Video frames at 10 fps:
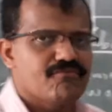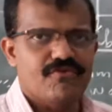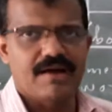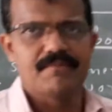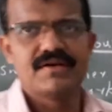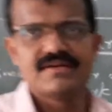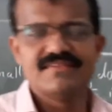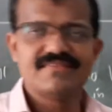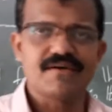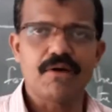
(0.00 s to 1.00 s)
farm. This
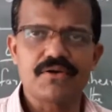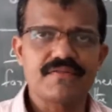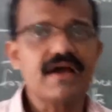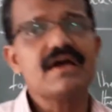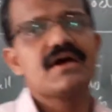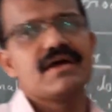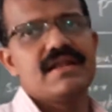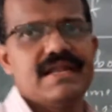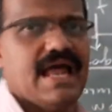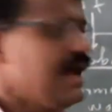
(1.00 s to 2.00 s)
is about the
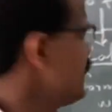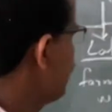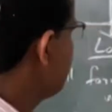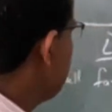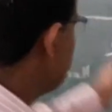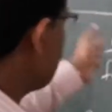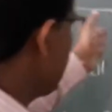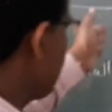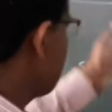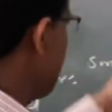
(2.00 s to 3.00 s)
land. The next one
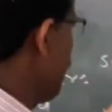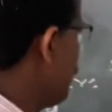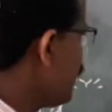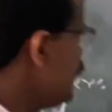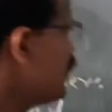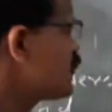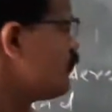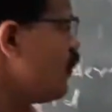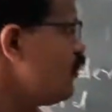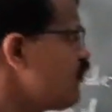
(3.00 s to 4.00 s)
is labor.
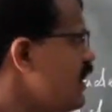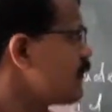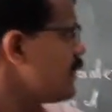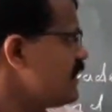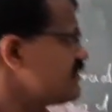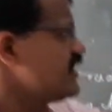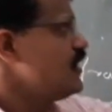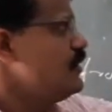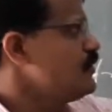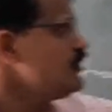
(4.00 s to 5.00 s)
Small farmers
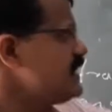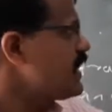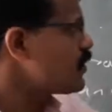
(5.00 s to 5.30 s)
do their